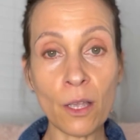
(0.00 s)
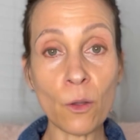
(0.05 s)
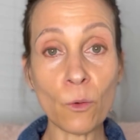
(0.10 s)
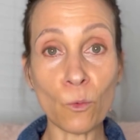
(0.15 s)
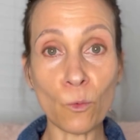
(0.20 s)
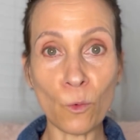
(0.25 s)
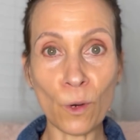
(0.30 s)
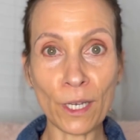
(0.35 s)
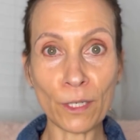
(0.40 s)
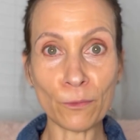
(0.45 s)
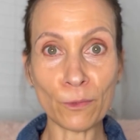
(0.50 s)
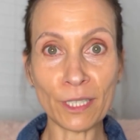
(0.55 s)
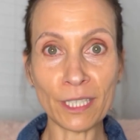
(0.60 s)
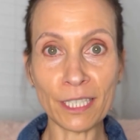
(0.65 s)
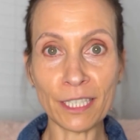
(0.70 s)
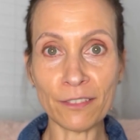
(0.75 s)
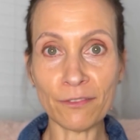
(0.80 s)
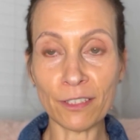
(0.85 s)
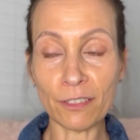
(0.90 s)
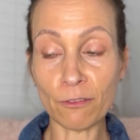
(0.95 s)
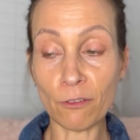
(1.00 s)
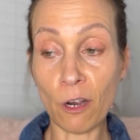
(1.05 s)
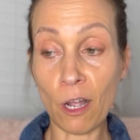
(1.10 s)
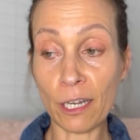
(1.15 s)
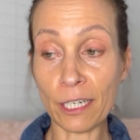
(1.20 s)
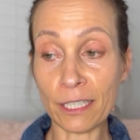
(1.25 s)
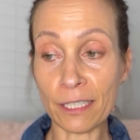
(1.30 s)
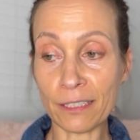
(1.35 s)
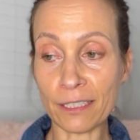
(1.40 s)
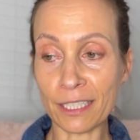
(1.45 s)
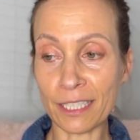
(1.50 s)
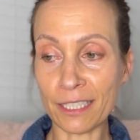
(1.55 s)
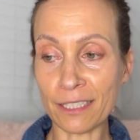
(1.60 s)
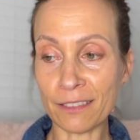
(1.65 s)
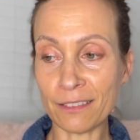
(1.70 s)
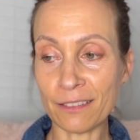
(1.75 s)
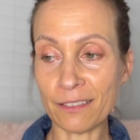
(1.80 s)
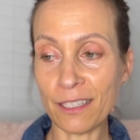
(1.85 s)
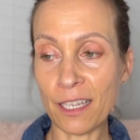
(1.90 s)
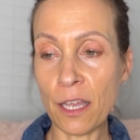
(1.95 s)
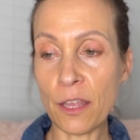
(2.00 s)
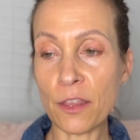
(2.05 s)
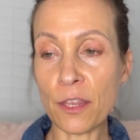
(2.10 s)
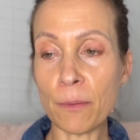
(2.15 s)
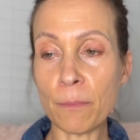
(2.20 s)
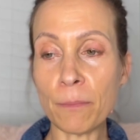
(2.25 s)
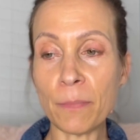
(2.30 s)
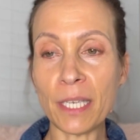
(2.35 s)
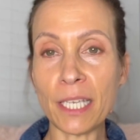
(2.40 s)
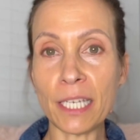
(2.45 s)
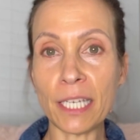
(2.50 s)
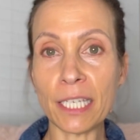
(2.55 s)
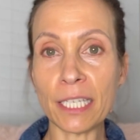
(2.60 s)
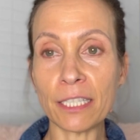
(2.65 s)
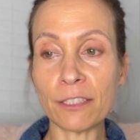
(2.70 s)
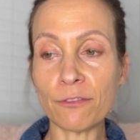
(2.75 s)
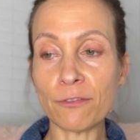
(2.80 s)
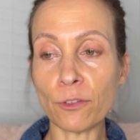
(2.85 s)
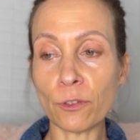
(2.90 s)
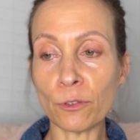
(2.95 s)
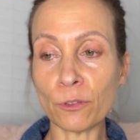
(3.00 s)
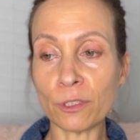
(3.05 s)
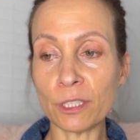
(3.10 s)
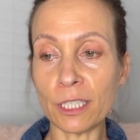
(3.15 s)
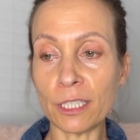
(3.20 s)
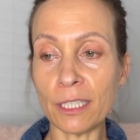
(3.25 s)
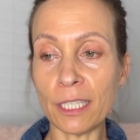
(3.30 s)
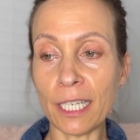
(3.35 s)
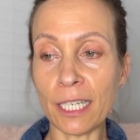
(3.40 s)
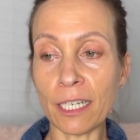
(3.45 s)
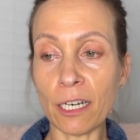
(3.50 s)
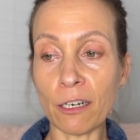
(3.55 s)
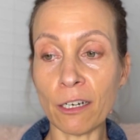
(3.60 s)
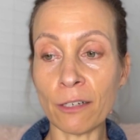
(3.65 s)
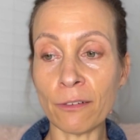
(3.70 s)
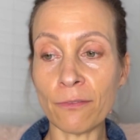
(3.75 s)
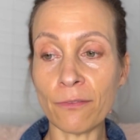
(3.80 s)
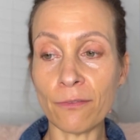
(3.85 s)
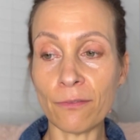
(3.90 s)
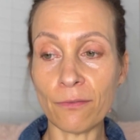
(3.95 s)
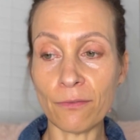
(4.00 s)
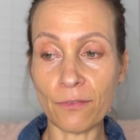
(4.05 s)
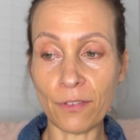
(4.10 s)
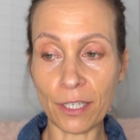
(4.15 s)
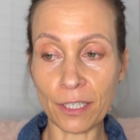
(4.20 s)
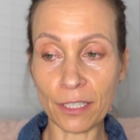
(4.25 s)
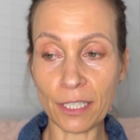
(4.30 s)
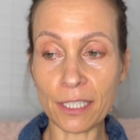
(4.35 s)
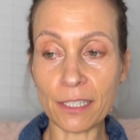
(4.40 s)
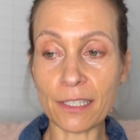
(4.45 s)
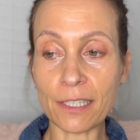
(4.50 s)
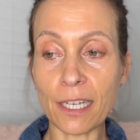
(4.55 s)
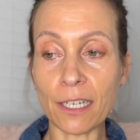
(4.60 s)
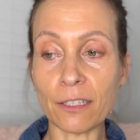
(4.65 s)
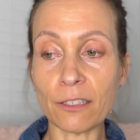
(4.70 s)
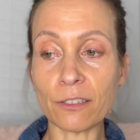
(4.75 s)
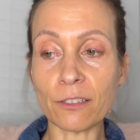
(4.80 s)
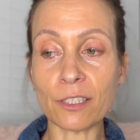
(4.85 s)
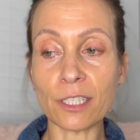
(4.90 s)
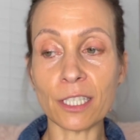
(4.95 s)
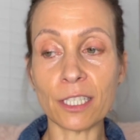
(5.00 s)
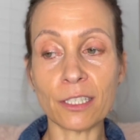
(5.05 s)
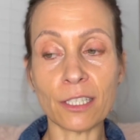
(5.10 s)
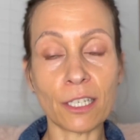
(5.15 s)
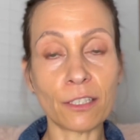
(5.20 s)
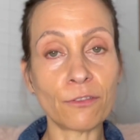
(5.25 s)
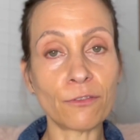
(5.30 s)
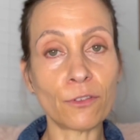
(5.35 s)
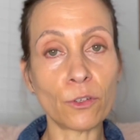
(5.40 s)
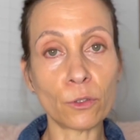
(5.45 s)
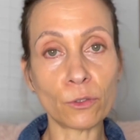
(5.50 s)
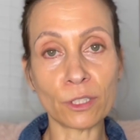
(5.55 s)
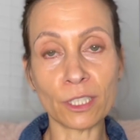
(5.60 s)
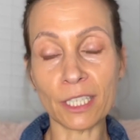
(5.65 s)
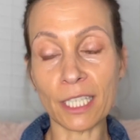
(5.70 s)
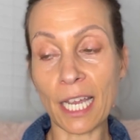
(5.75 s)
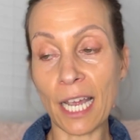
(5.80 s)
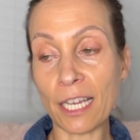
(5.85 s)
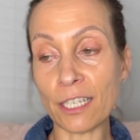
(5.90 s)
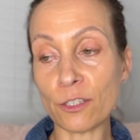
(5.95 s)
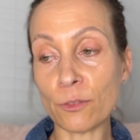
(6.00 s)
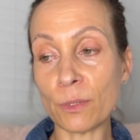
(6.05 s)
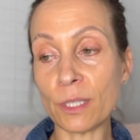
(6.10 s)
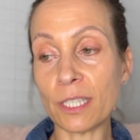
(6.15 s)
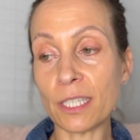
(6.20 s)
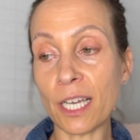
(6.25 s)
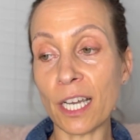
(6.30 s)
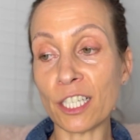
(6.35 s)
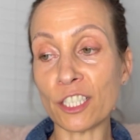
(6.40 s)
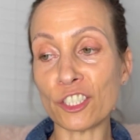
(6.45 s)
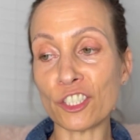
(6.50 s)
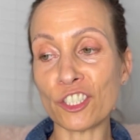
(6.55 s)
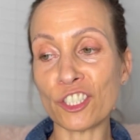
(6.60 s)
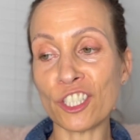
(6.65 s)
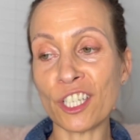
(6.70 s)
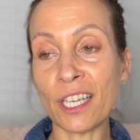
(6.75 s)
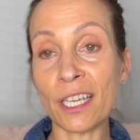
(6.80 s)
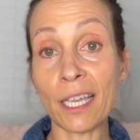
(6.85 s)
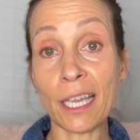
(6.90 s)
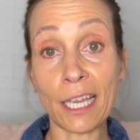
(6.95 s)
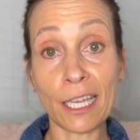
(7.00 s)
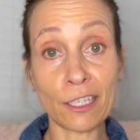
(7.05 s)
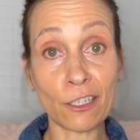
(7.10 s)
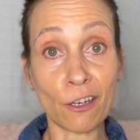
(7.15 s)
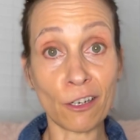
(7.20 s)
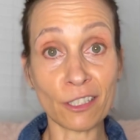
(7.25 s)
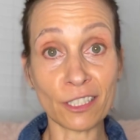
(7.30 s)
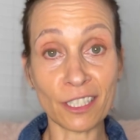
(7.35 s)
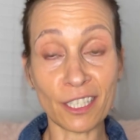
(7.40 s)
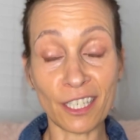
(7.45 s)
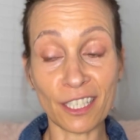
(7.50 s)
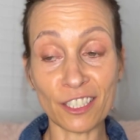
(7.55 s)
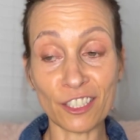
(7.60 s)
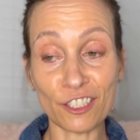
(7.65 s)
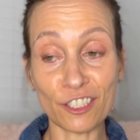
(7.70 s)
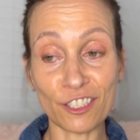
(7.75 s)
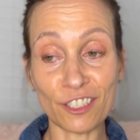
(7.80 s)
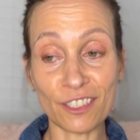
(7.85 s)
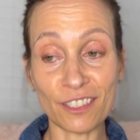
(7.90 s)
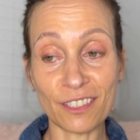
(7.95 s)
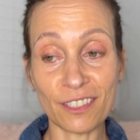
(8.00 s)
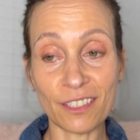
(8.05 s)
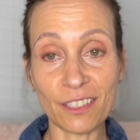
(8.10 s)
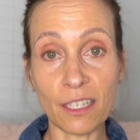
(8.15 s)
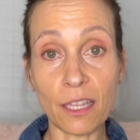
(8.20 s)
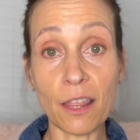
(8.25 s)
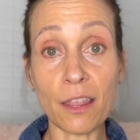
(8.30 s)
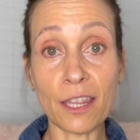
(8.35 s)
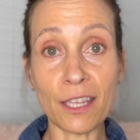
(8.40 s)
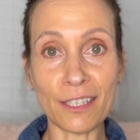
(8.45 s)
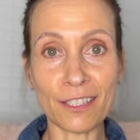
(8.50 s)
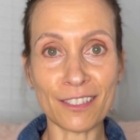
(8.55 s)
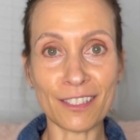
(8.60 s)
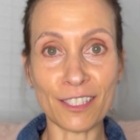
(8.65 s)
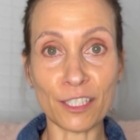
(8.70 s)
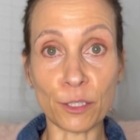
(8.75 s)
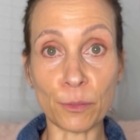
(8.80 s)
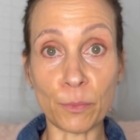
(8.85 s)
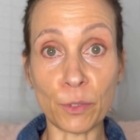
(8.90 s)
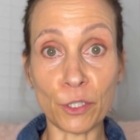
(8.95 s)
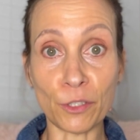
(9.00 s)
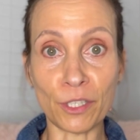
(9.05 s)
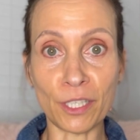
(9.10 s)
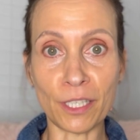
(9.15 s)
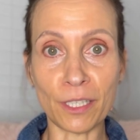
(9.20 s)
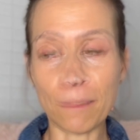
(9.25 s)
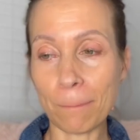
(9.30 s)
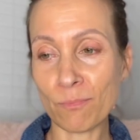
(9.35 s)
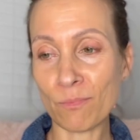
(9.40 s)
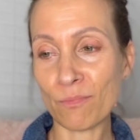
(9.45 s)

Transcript: When we live erotically, the meaning enfolded in our very cells is unfolded as we touch and are touched. This is beauty.